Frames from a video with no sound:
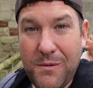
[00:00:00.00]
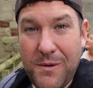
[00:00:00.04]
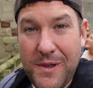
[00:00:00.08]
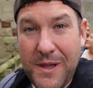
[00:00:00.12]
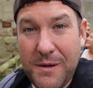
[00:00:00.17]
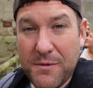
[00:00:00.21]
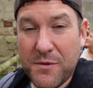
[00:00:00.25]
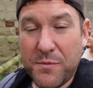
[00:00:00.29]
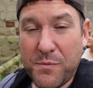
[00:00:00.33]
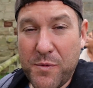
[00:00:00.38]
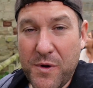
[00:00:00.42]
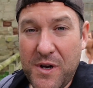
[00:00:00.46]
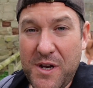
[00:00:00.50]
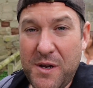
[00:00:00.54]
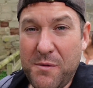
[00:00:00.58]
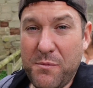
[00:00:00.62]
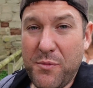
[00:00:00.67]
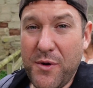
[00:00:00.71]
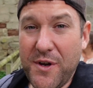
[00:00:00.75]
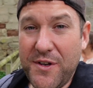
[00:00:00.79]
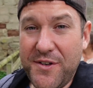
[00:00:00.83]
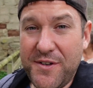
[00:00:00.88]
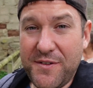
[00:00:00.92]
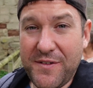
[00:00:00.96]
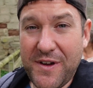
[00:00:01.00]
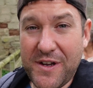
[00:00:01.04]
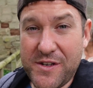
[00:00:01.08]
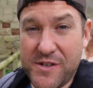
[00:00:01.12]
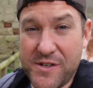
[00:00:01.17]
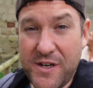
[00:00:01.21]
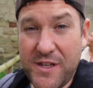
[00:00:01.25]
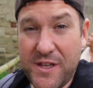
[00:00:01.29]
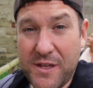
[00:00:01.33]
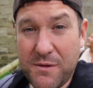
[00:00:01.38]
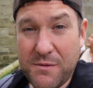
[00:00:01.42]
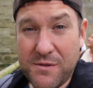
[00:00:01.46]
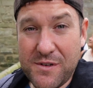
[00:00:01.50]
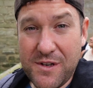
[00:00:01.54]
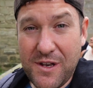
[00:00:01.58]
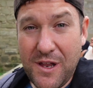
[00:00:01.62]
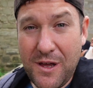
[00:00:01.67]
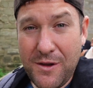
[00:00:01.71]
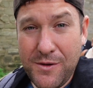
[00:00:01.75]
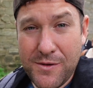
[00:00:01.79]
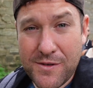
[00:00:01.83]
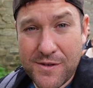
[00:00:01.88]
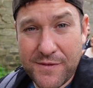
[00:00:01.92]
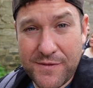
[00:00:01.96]
Well, that was pretty impressive actually. There was
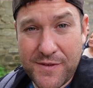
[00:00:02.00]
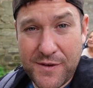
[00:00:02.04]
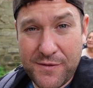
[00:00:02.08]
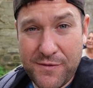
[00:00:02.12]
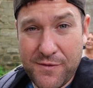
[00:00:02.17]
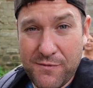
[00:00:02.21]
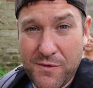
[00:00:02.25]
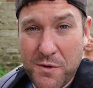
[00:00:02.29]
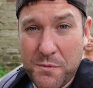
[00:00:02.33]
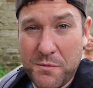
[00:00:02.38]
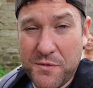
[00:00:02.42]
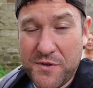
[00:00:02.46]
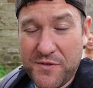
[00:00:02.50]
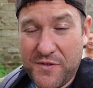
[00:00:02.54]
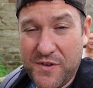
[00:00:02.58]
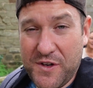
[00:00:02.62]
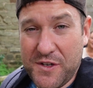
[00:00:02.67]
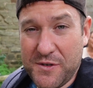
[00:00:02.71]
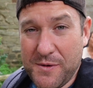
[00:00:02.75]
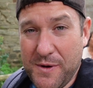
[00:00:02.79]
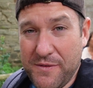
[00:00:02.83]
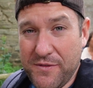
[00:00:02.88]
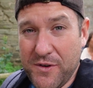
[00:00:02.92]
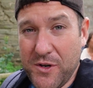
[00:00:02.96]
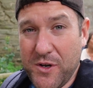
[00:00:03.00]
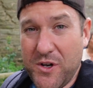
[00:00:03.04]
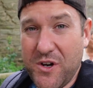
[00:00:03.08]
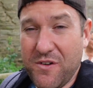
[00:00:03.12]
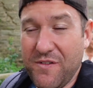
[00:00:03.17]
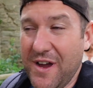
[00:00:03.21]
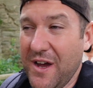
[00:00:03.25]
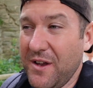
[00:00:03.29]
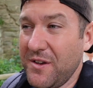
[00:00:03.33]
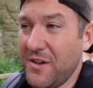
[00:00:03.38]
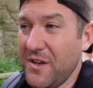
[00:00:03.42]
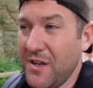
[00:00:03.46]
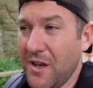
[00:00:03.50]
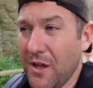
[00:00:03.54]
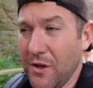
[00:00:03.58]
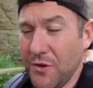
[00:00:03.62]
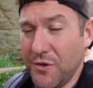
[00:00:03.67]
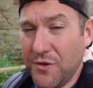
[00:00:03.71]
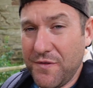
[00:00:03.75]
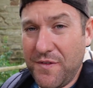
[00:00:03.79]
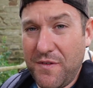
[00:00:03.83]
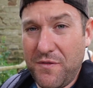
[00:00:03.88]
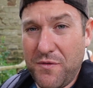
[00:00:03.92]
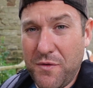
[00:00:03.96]
loads of different rooms for you to have a look around and
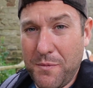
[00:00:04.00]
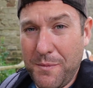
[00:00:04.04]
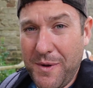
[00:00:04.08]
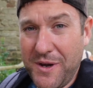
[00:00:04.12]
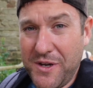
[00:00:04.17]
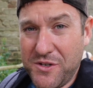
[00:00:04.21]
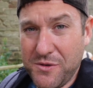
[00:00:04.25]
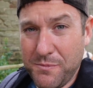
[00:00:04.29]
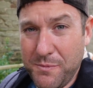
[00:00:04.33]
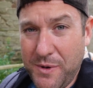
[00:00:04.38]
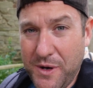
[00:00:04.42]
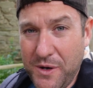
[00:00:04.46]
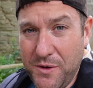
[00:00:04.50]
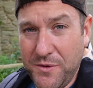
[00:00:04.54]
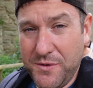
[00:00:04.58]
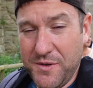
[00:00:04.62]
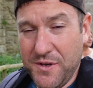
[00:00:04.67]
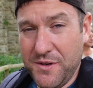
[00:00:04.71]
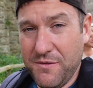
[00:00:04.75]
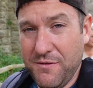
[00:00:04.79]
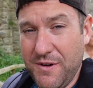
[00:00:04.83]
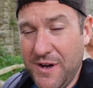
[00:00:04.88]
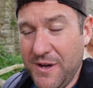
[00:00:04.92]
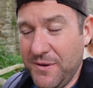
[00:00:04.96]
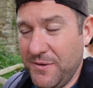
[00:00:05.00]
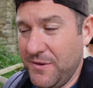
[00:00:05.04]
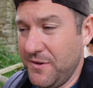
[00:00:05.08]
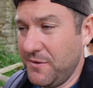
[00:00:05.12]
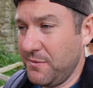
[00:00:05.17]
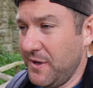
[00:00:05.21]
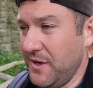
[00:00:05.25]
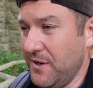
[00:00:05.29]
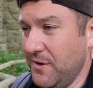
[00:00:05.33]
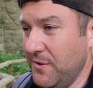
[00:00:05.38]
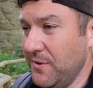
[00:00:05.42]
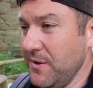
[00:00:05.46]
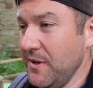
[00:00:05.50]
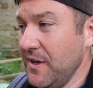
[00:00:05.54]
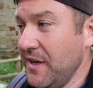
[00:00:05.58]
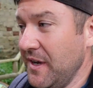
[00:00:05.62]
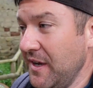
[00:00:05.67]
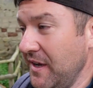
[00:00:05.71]
loads of information posted around as well.